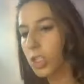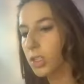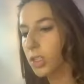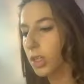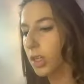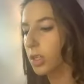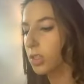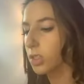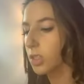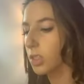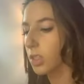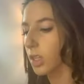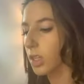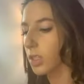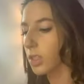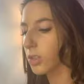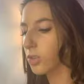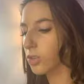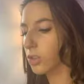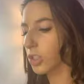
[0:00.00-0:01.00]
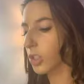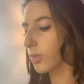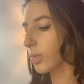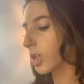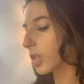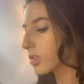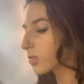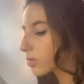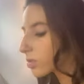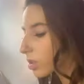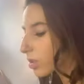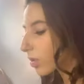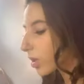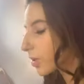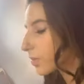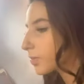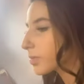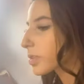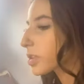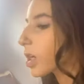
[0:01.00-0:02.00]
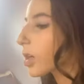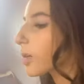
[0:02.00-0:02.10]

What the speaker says: like a slight little shimmer to her, so